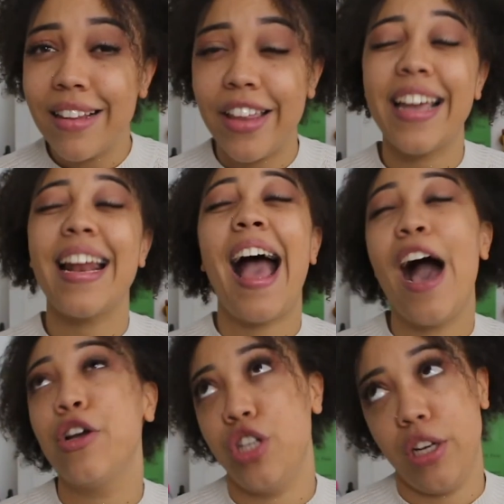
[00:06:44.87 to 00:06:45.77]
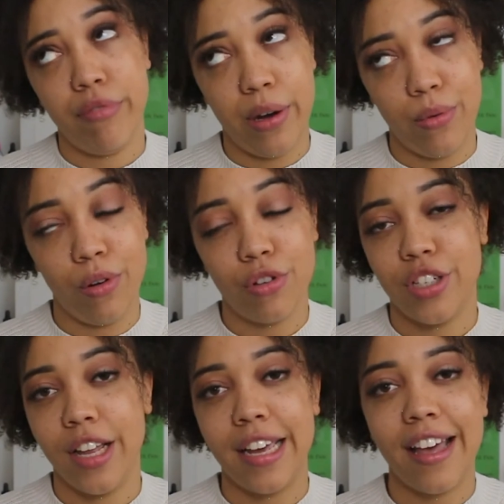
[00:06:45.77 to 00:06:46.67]
like an actually real, not
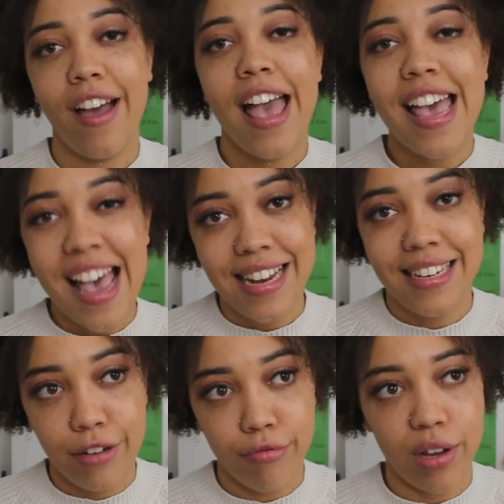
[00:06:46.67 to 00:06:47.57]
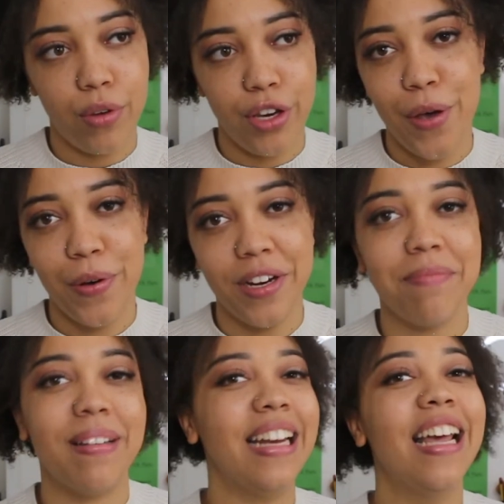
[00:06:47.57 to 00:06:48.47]
just like edited real, you know what I
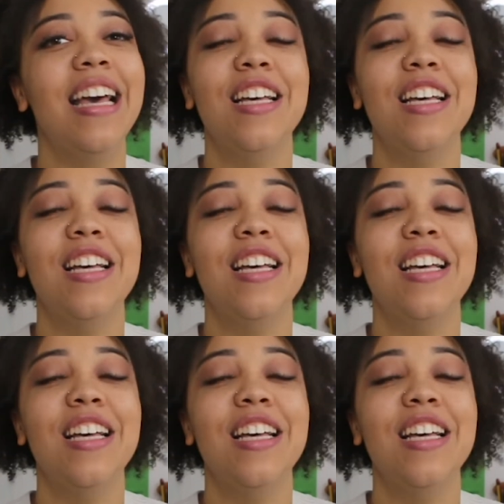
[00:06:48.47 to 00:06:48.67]
mean?